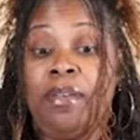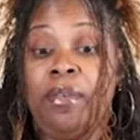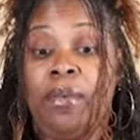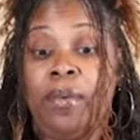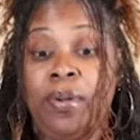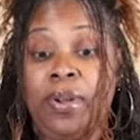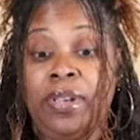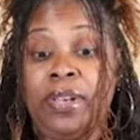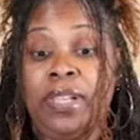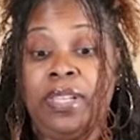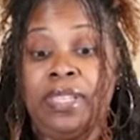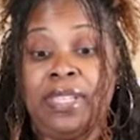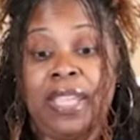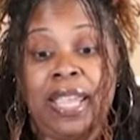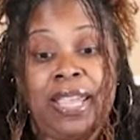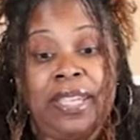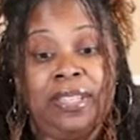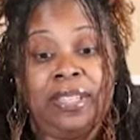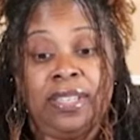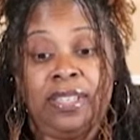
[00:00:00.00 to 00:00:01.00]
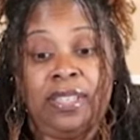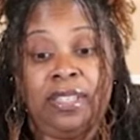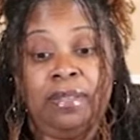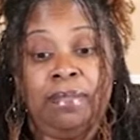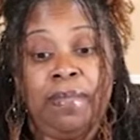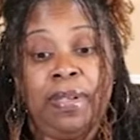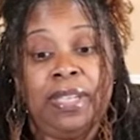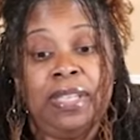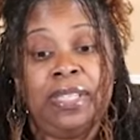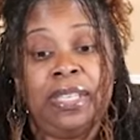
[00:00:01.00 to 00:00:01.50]
organizations
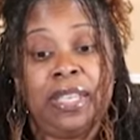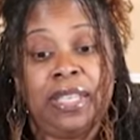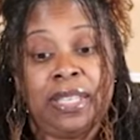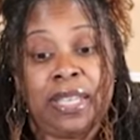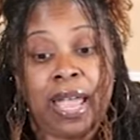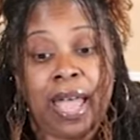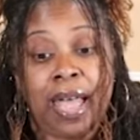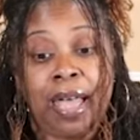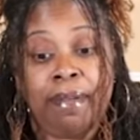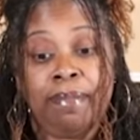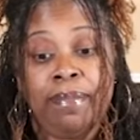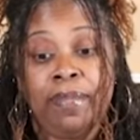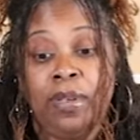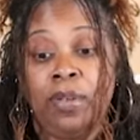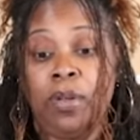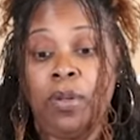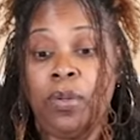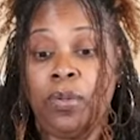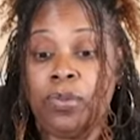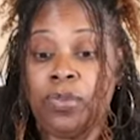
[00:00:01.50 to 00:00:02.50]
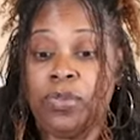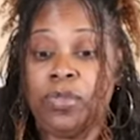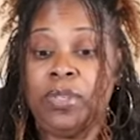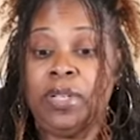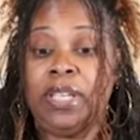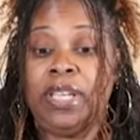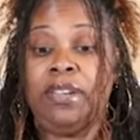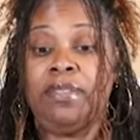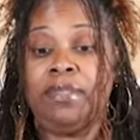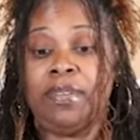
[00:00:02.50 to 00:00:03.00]
must adopt
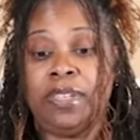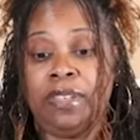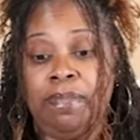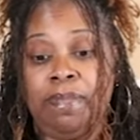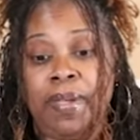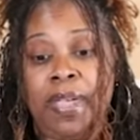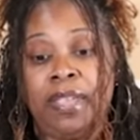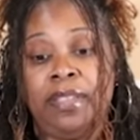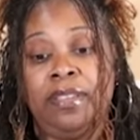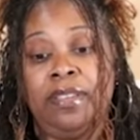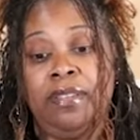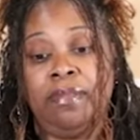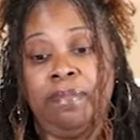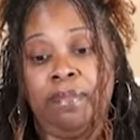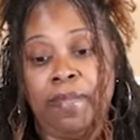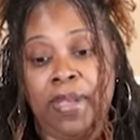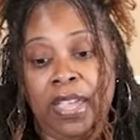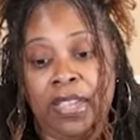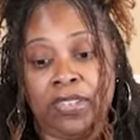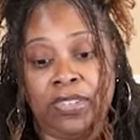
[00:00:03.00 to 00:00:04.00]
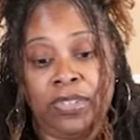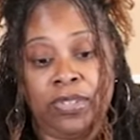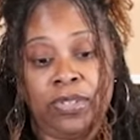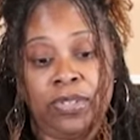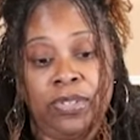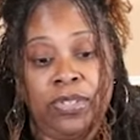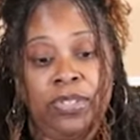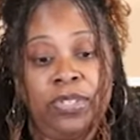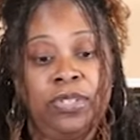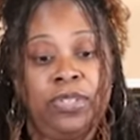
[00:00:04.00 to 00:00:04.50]
culturally respective
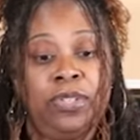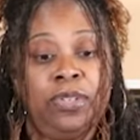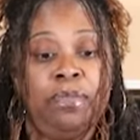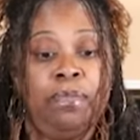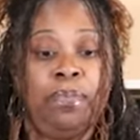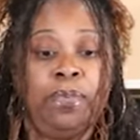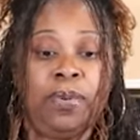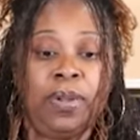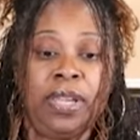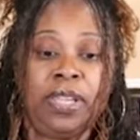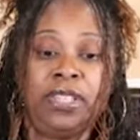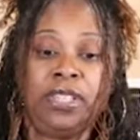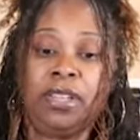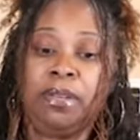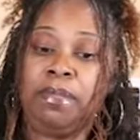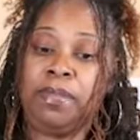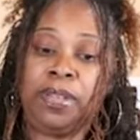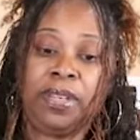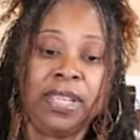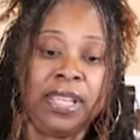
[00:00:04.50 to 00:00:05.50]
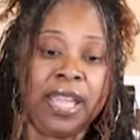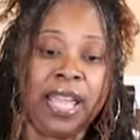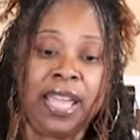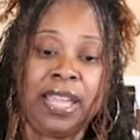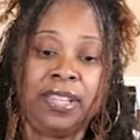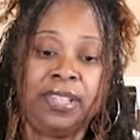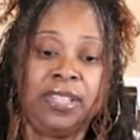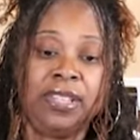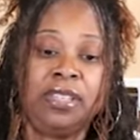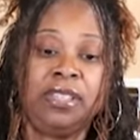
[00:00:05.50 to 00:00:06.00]
measures to bridge
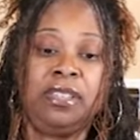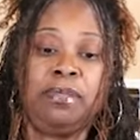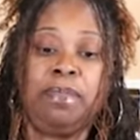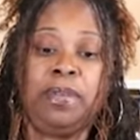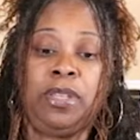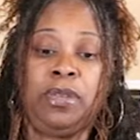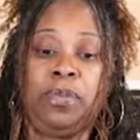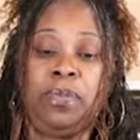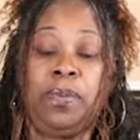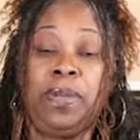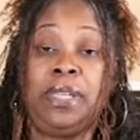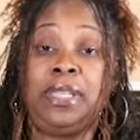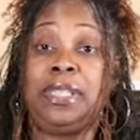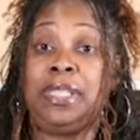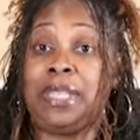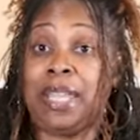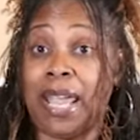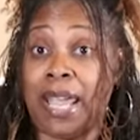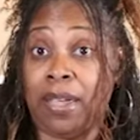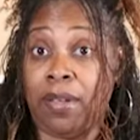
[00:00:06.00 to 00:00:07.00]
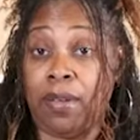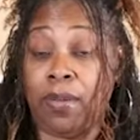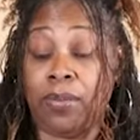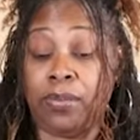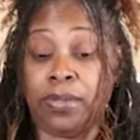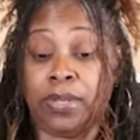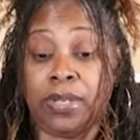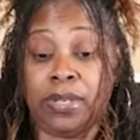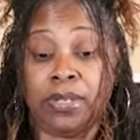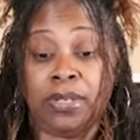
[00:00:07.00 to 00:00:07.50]
communications between
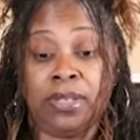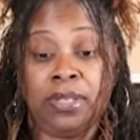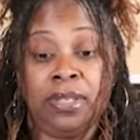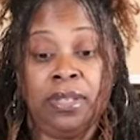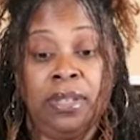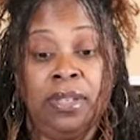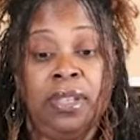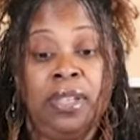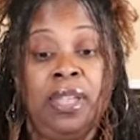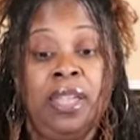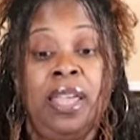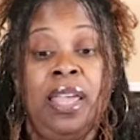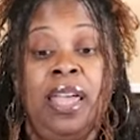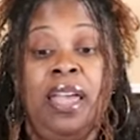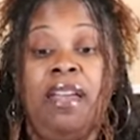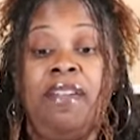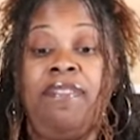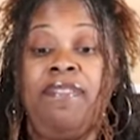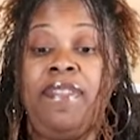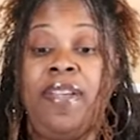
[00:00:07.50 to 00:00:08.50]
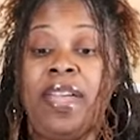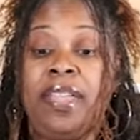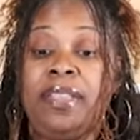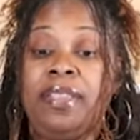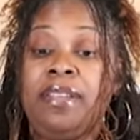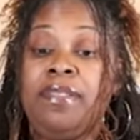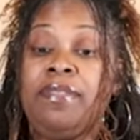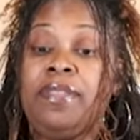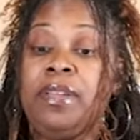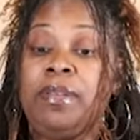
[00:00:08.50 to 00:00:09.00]
stakeholders.
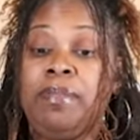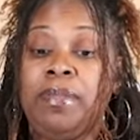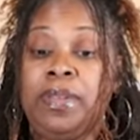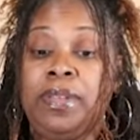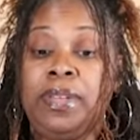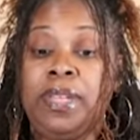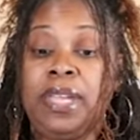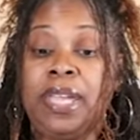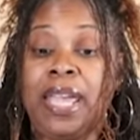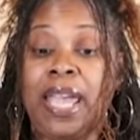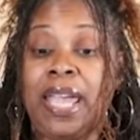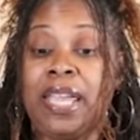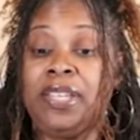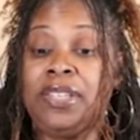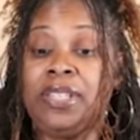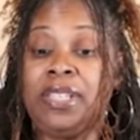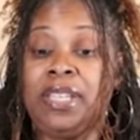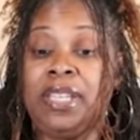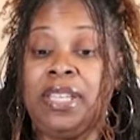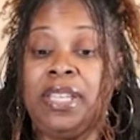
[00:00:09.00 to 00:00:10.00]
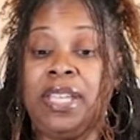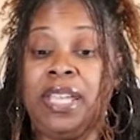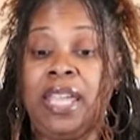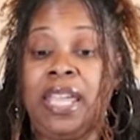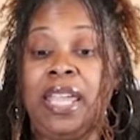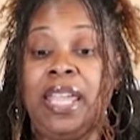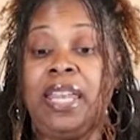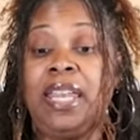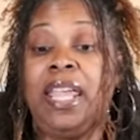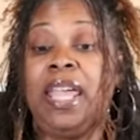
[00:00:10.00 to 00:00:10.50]
Effective communication
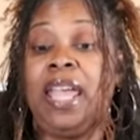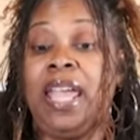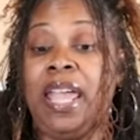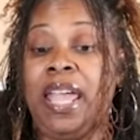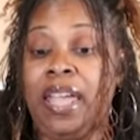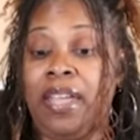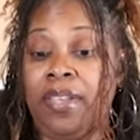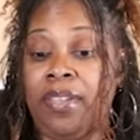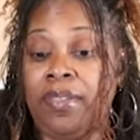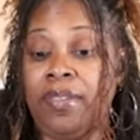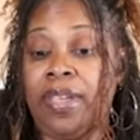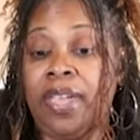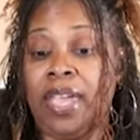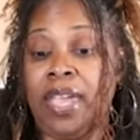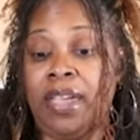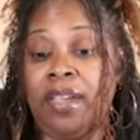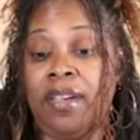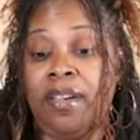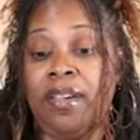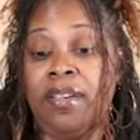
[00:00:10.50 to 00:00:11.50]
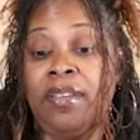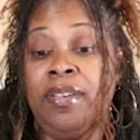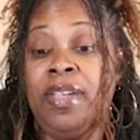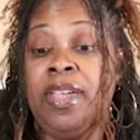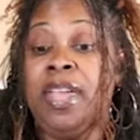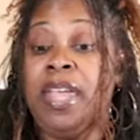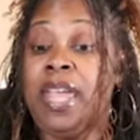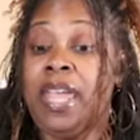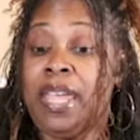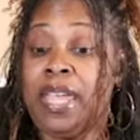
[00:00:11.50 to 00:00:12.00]
in healthcare
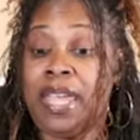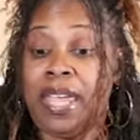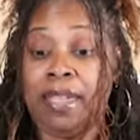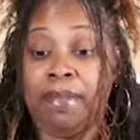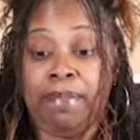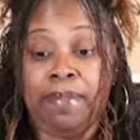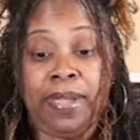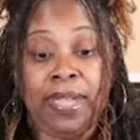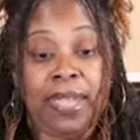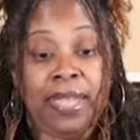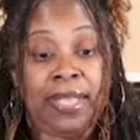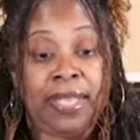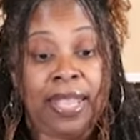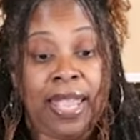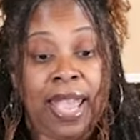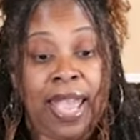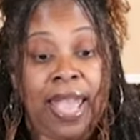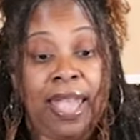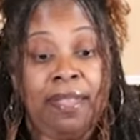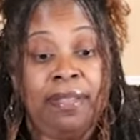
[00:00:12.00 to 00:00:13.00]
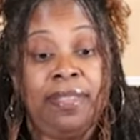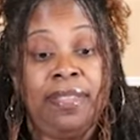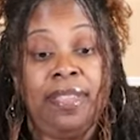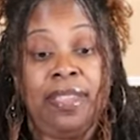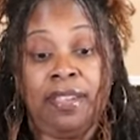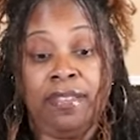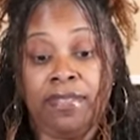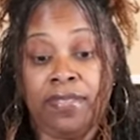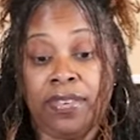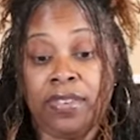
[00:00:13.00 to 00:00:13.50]
can mean that
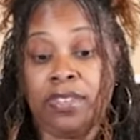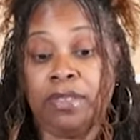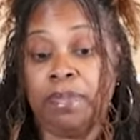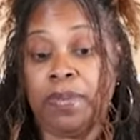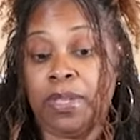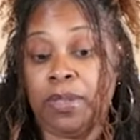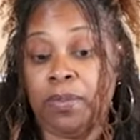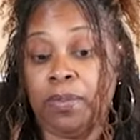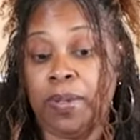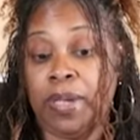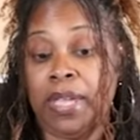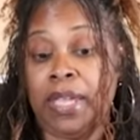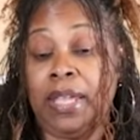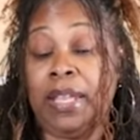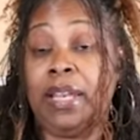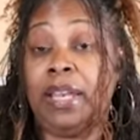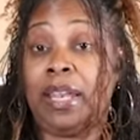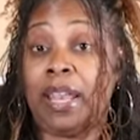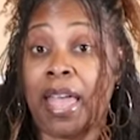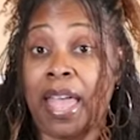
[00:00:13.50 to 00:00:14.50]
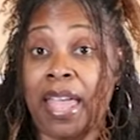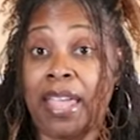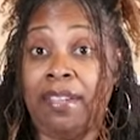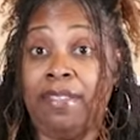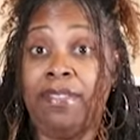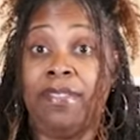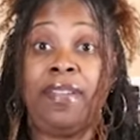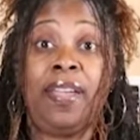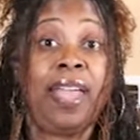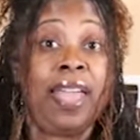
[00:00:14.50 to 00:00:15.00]
difference between
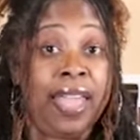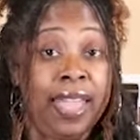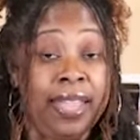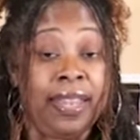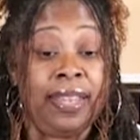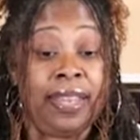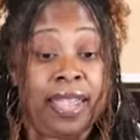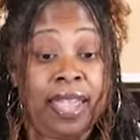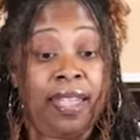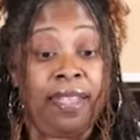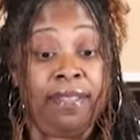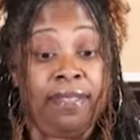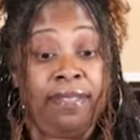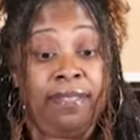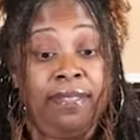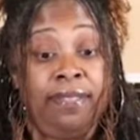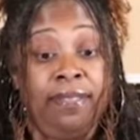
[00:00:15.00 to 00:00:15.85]
life and death.